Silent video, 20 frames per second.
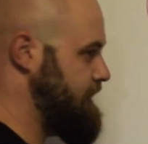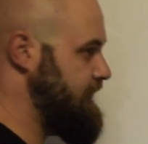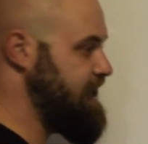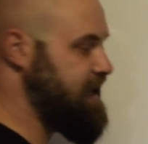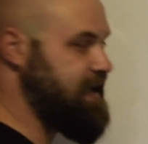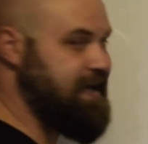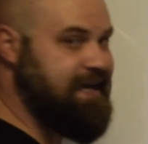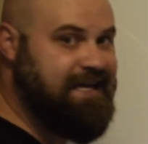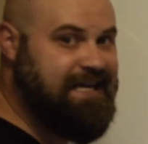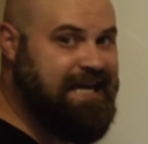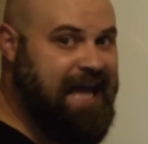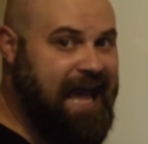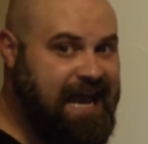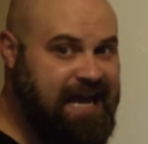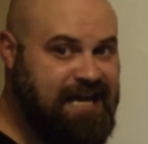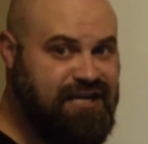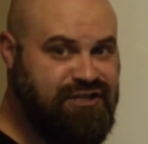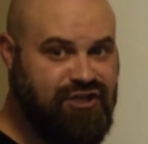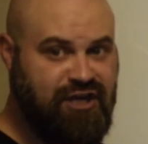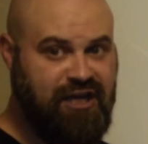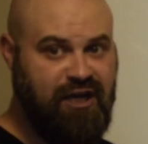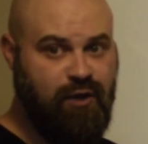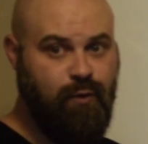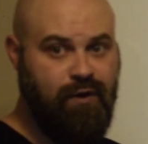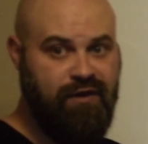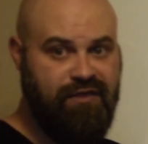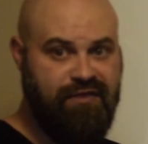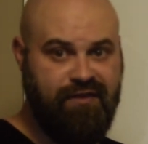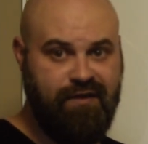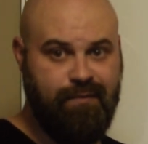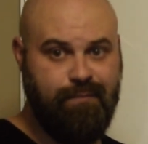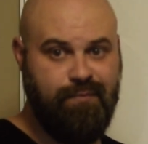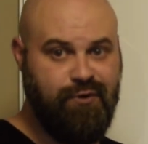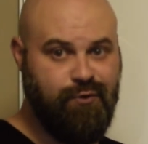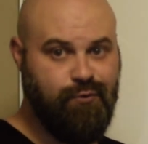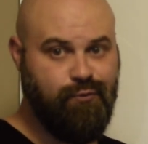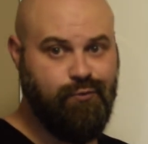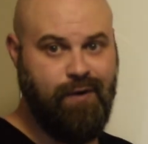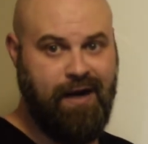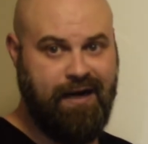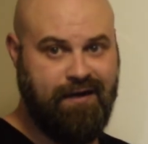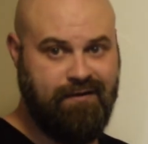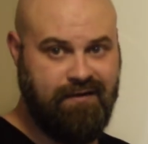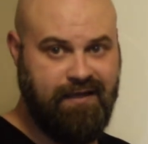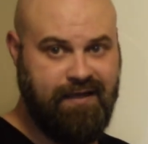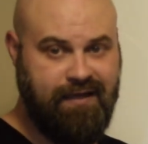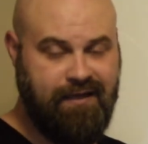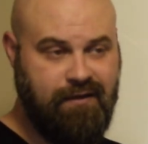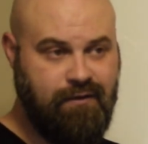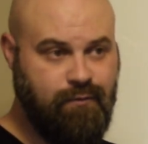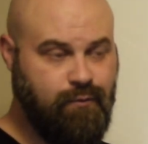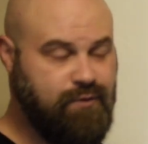engaging with them directly.